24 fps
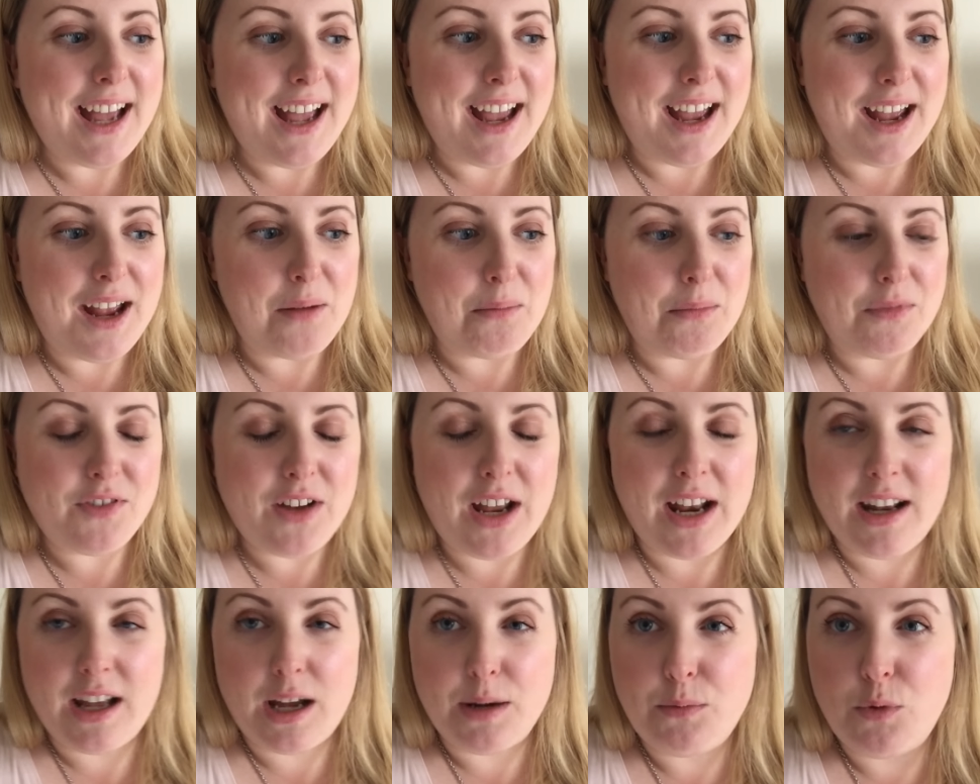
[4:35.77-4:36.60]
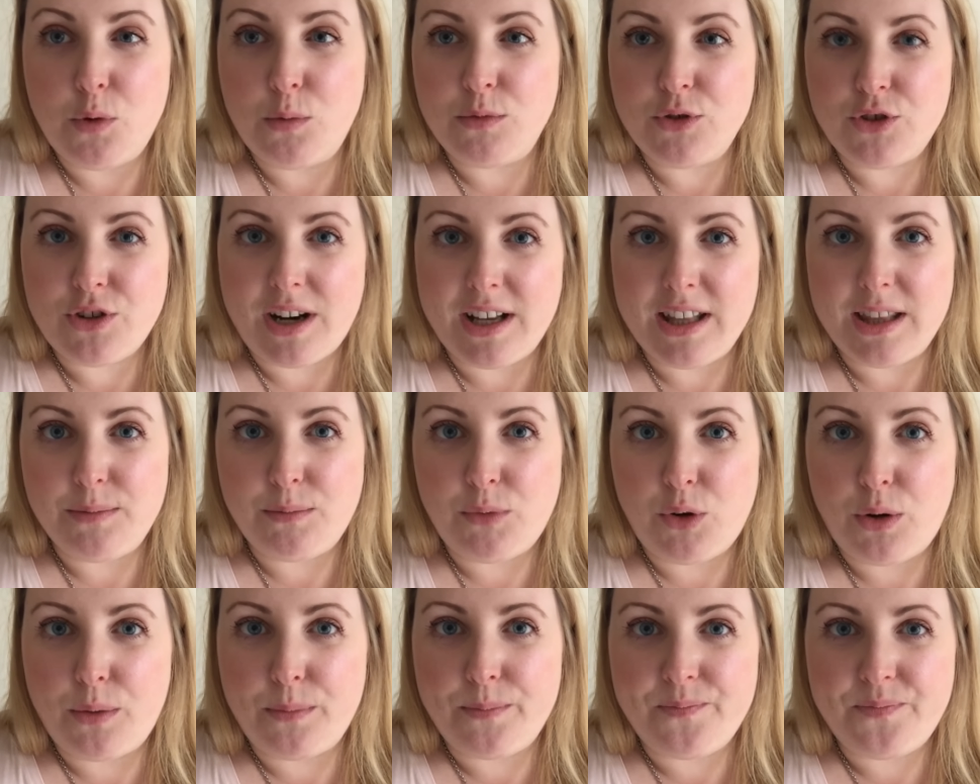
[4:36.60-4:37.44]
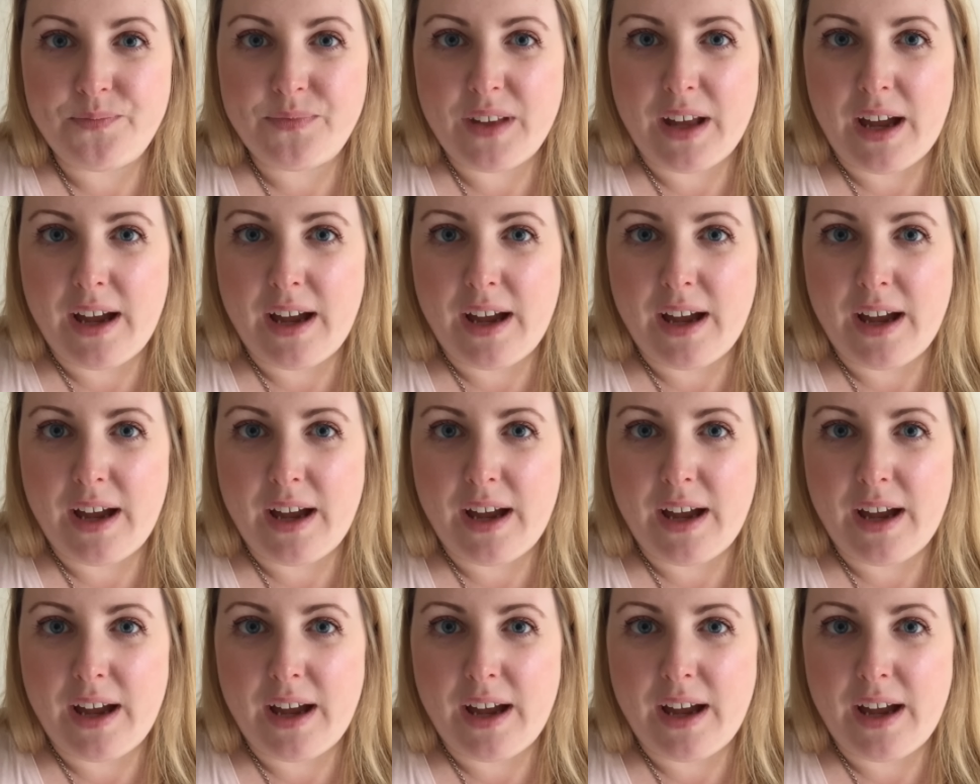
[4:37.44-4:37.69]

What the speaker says: I've kind of come home and tried them on